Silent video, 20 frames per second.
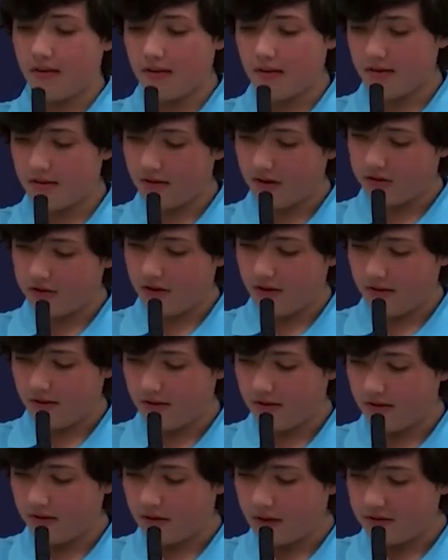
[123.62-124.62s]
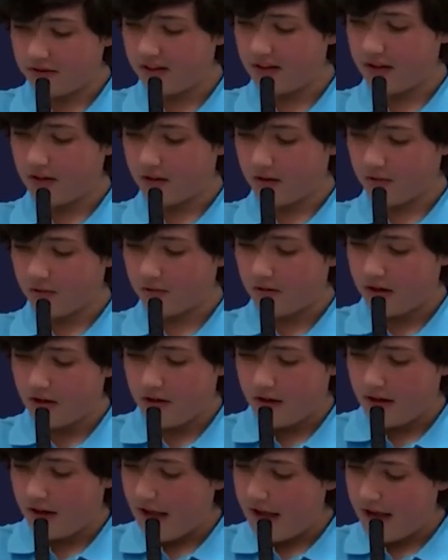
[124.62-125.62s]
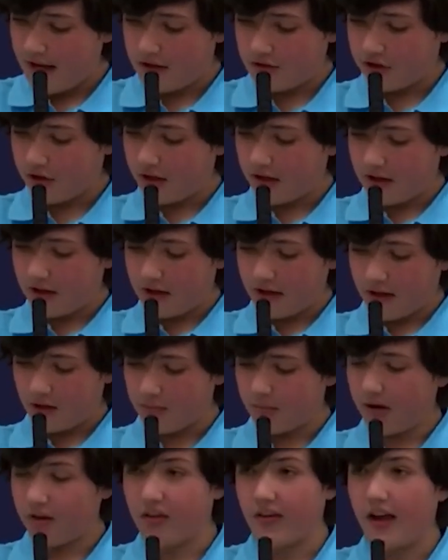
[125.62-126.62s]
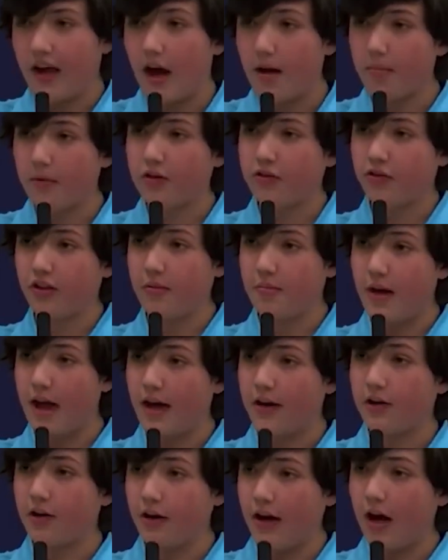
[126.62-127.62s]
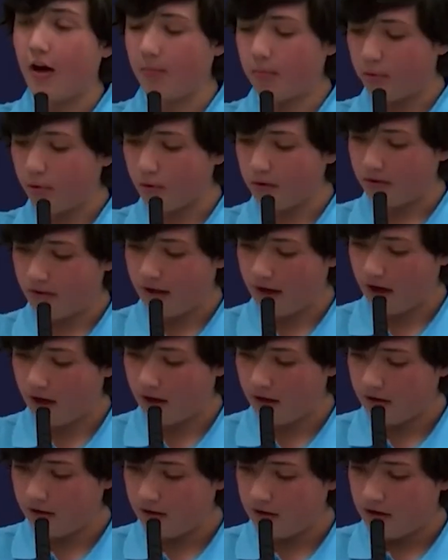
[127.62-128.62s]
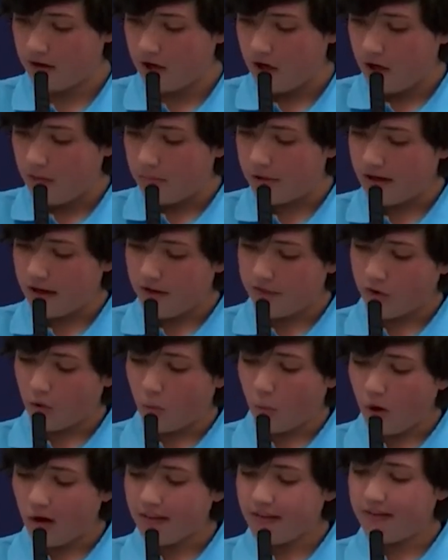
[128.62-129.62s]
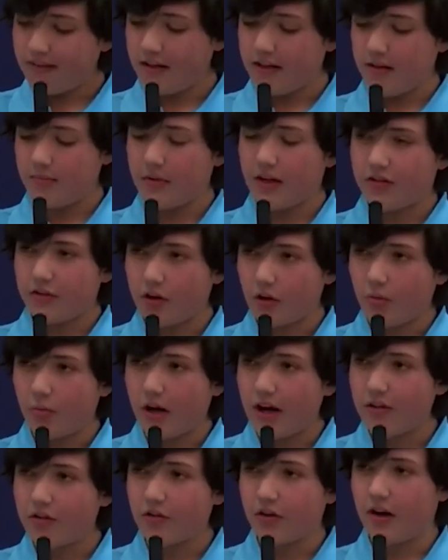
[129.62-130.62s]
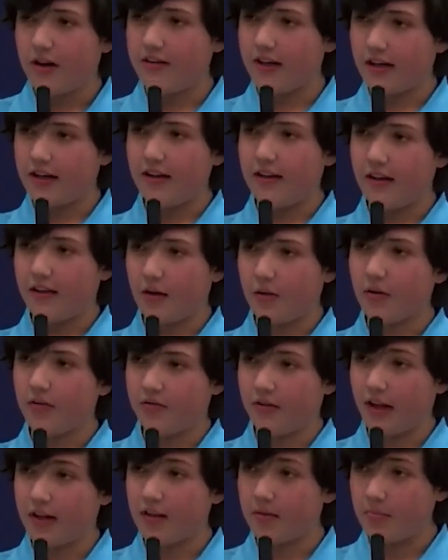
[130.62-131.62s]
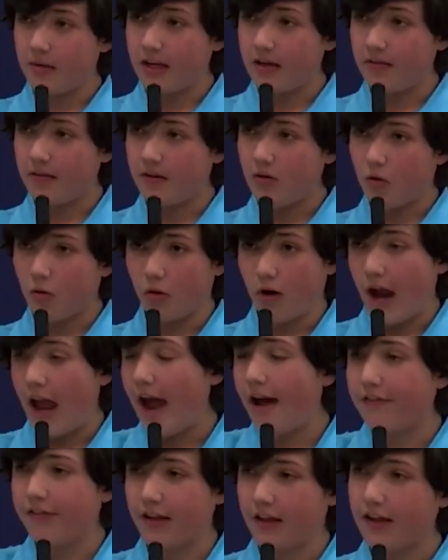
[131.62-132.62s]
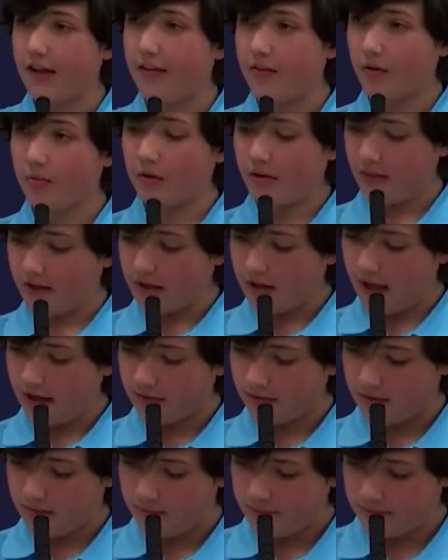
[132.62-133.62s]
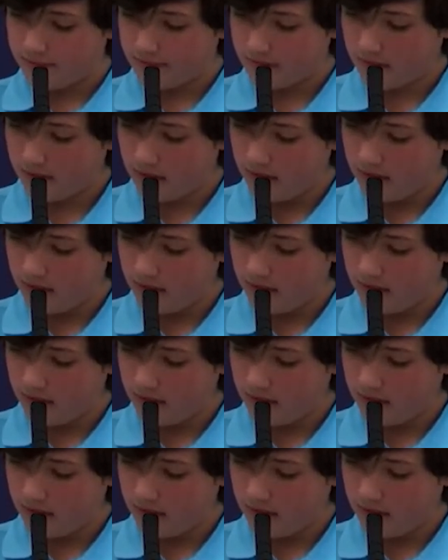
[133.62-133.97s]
races, such as Latino, Asian, expressing how much they matter and how important they are. But never once did he mention a race or identity that reflects me, or half the kids that were in the class.